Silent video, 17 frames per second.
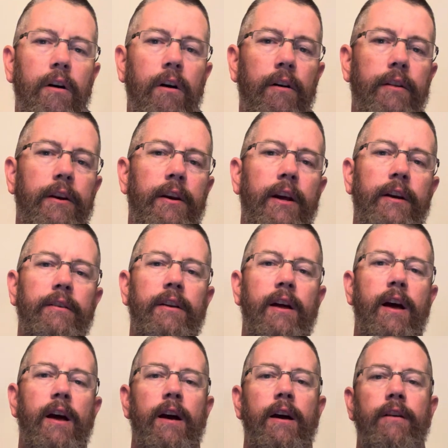on the next
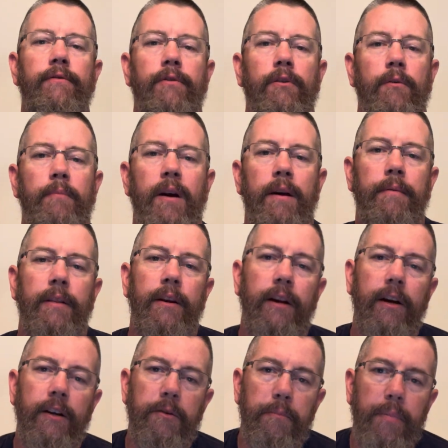half, or maybe the
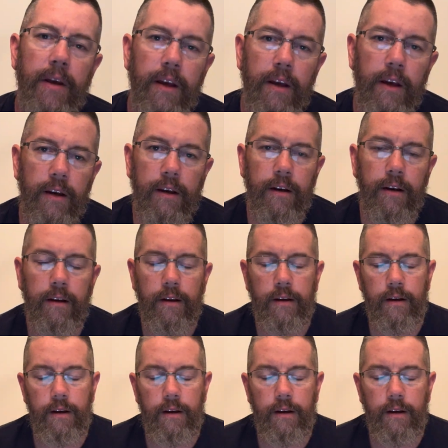next pig,